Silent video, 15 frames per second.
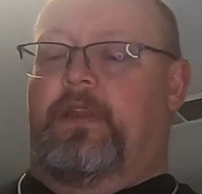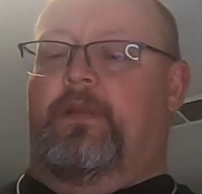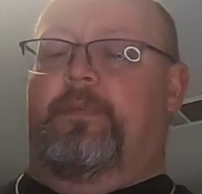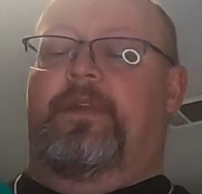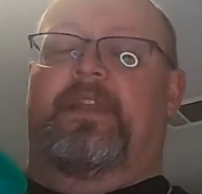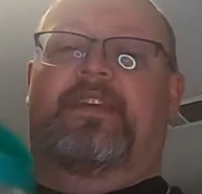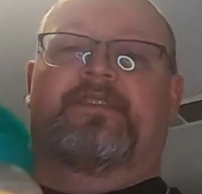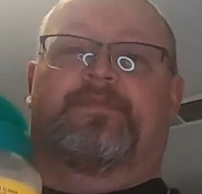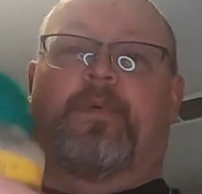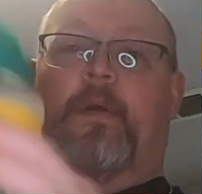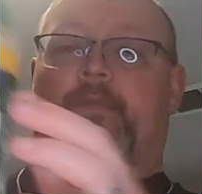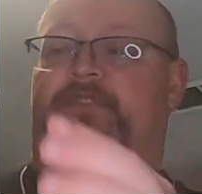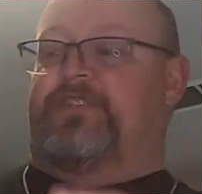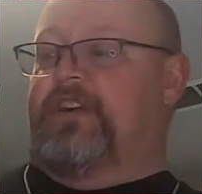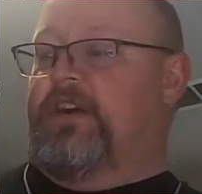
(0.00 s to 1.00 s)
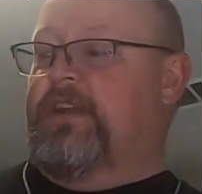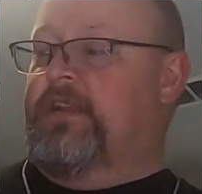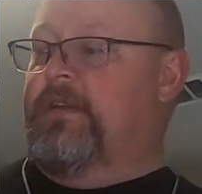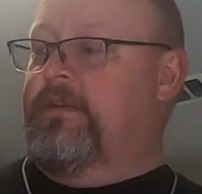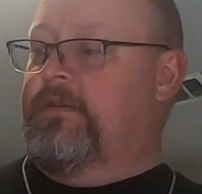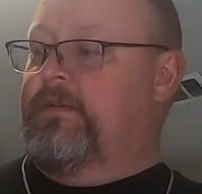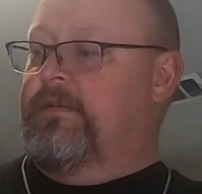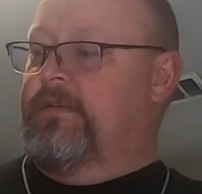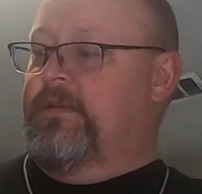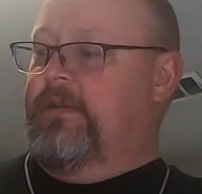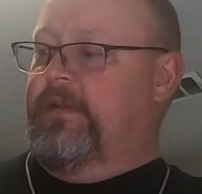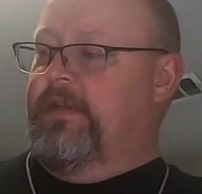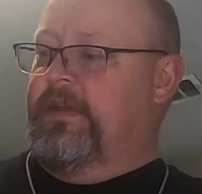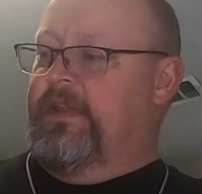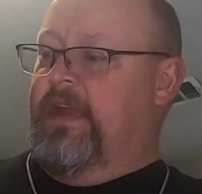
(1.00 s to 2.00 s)
a little bit of this Parmesan
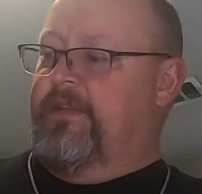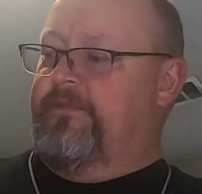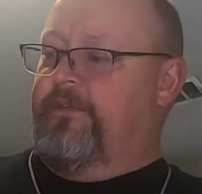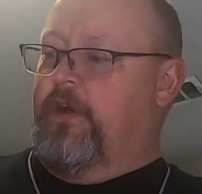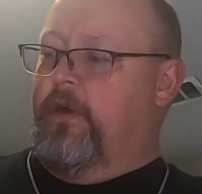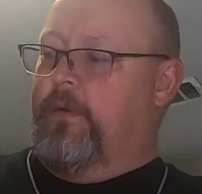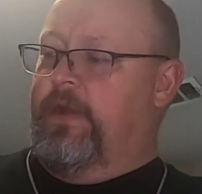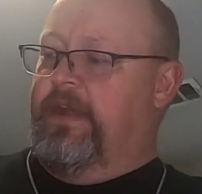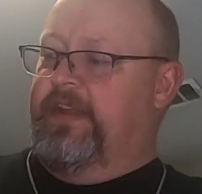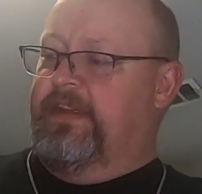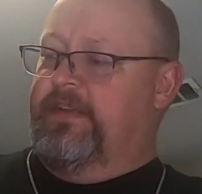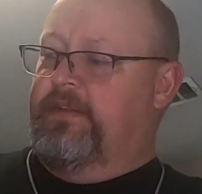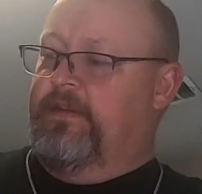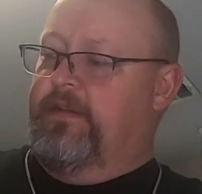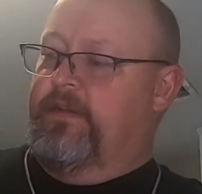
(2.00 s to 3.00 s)
in that already